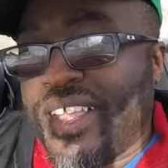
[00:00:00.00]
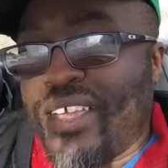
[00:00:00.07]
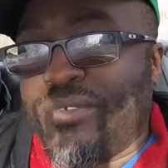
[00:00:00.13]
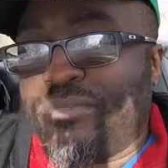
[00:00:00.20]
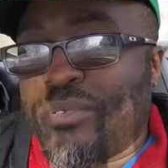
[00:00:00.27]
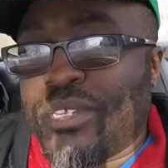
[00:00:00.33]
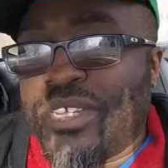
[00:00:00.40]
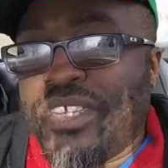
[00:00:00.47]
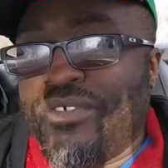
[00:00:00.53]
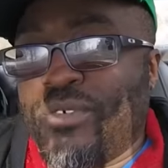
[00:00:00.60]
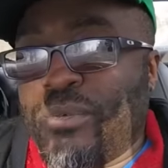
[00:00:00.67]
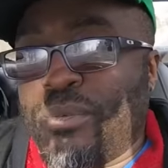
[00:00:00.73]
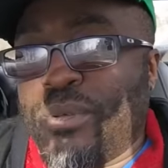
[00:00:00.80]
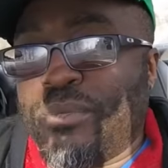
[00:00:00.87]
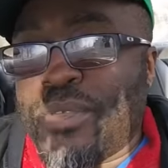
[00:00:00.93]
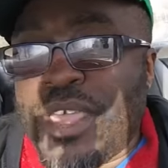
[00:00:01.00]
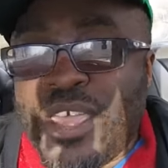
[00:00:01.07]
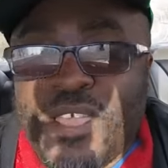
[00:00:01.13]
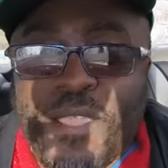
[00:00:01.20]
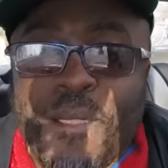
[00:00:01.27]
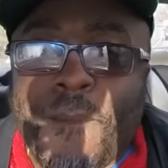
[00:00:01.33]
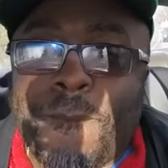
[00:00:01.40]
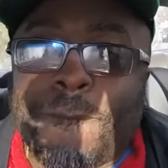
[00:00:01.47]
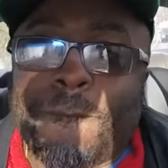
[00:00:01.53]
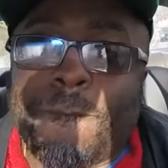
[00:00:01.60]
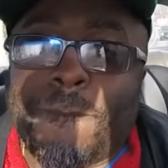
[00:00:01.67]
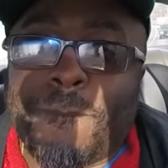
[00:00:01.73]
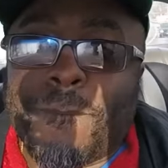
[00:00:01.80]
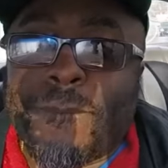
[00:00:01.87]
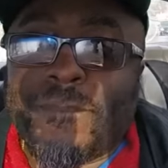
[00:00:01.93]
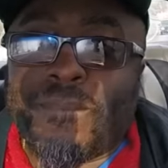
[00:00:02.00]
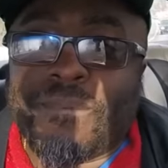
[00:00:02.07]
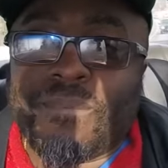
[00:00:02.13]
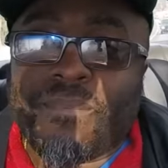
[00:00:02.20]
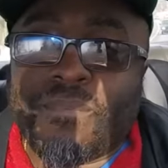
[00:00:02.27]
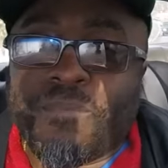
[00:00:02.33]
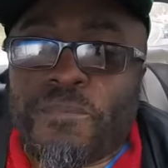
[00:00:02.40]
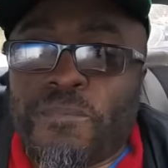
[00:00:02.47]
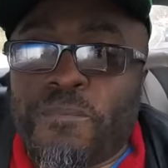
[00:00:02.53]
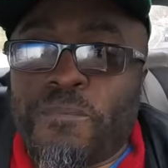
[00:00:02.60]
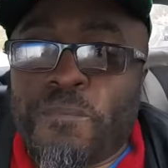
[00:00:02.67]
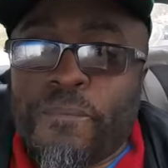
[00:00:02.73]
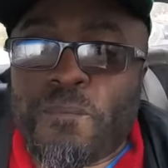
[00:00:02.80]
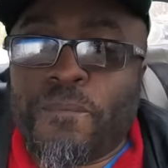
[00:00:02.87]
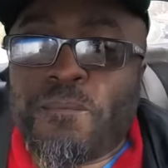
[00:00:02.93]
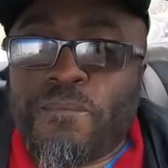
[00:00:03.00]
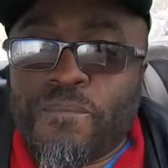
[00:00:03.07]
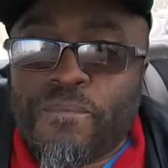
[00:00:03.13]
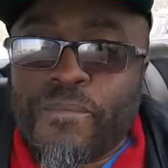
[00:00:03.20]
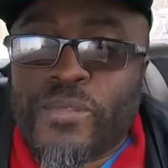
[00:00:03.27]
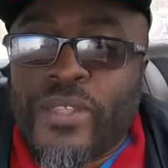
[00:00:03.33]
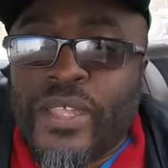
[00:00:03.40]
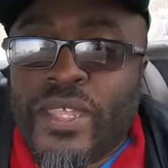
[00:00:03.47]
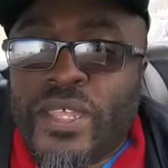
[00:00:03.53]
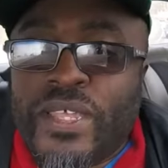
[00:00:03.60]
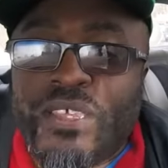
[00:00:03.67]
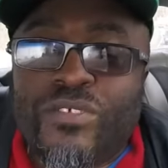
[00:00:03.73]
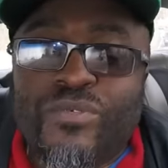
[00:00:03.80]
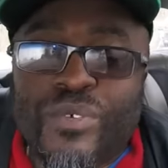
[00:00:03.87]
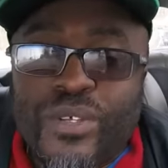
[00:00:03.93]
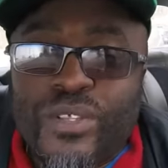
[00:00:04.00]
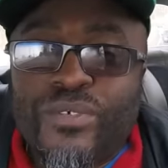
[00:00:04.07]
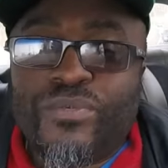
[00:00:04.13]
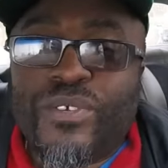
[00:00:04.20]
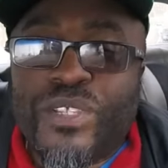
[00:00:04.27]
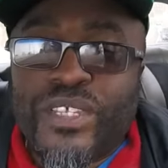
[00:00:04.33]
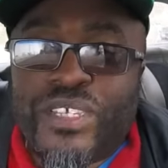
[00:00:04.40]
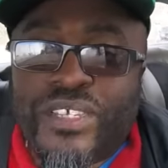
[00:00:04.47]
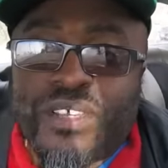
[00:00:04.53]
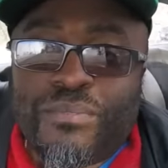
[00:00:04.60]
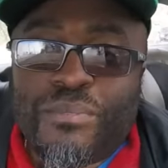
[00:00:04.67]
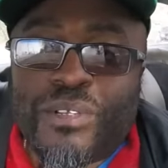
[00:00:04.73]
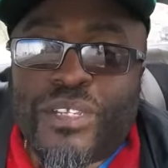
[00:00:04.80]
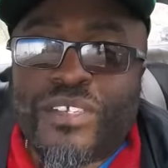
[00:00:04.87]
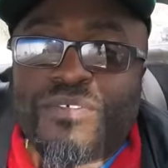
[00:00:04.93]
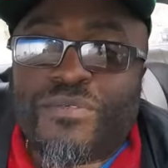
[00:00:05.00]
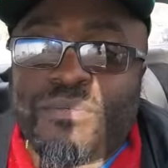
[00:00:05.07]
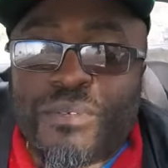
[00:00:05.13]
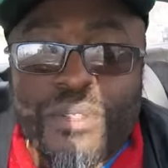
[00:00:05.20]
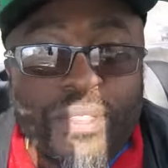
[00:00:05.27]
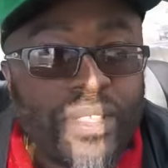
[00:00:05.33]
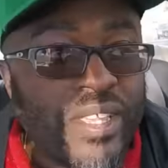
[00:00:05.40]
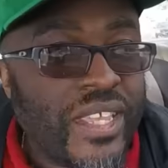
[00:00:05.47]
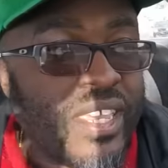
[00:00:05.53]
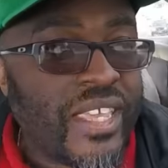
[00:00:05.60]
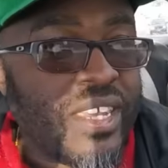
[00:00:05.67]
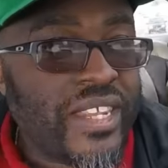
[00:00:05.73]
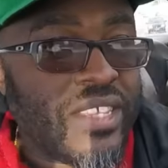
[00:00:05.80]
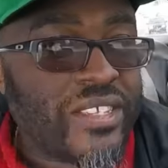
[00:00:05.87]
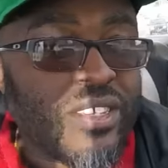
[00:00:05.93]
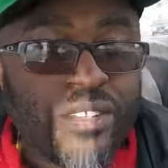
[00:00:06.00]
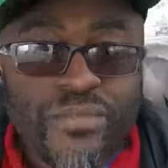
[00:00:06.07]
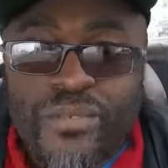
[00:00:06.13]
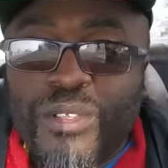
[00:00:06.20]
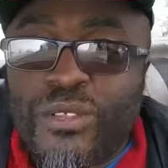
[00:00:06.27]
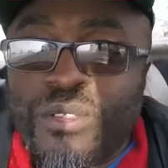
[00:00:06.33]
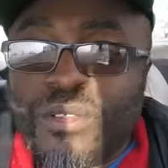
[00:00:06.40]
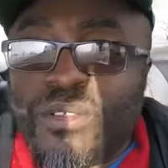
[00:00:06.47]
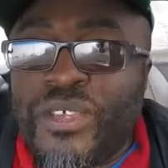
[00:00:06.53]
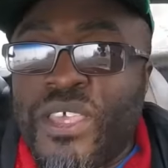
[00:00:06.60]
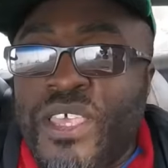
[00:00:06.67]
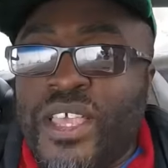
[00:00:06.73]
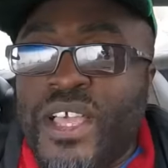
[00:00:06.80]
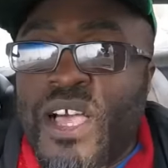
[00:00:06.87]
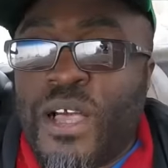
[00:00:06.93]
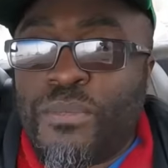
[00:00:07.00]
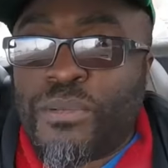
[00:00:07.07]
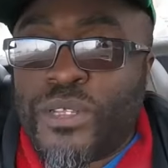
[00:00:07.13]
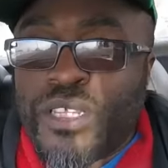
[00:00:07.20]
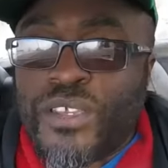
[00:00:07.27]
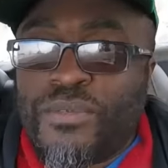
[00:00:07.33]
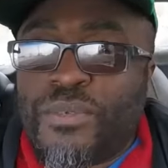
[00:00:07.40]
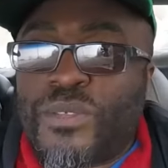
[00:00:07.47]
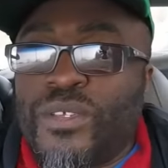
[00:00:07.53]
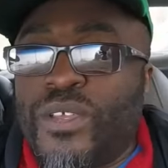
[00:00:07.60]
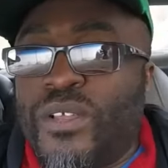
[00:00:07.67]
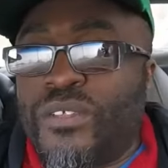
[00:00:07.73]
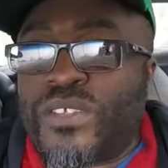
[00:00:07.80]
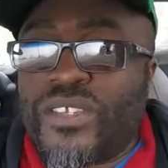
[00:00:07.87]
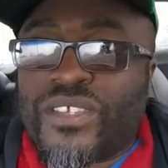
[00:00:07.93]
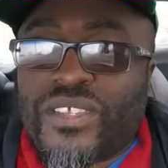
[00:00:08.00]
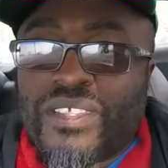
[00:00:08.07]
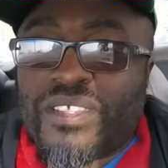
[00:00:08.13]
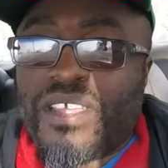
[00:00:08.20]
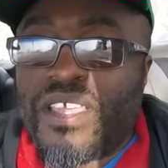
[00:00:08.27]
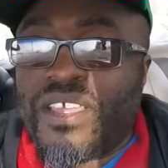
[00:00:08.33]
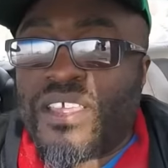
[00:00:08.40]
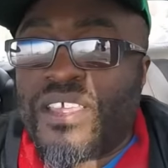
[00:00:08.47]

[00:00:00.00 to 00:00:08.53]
Unbelievable, man. This really, really is unbelievable, man. It's something really unbelievable. Y'all just